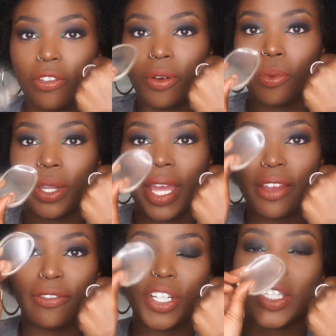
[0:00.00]
when I
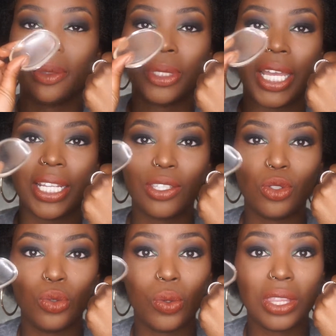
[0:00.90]
first applied it
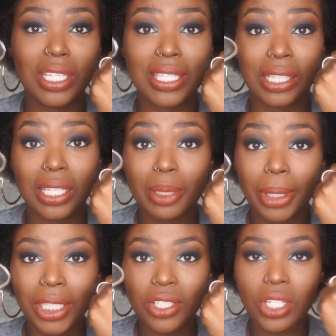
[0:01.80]
to the
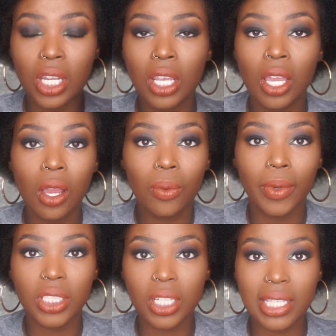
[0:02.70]
Silisponge,
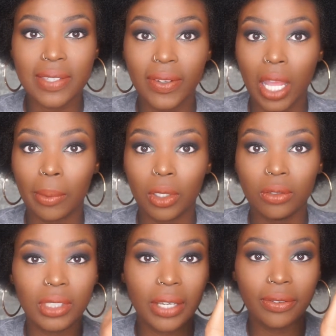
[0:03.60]
which is phenomenal.
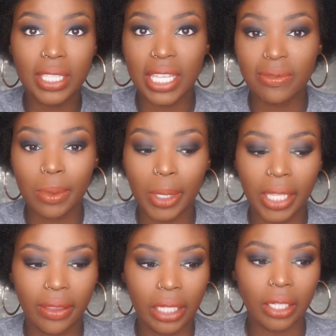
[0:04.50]
Definitely saves me
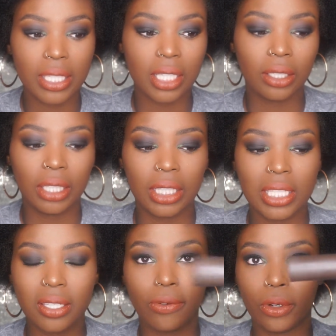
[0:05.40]
money there, considering that this
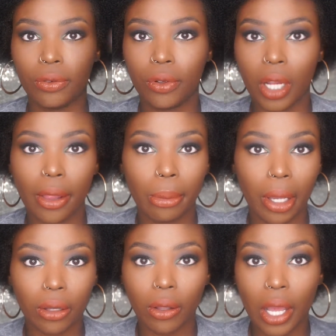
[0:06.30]
is a $44
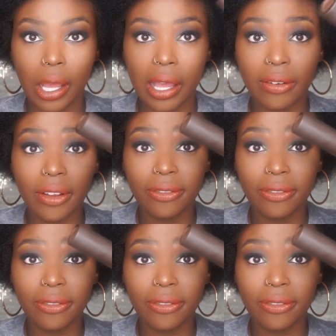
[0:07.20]
bottle of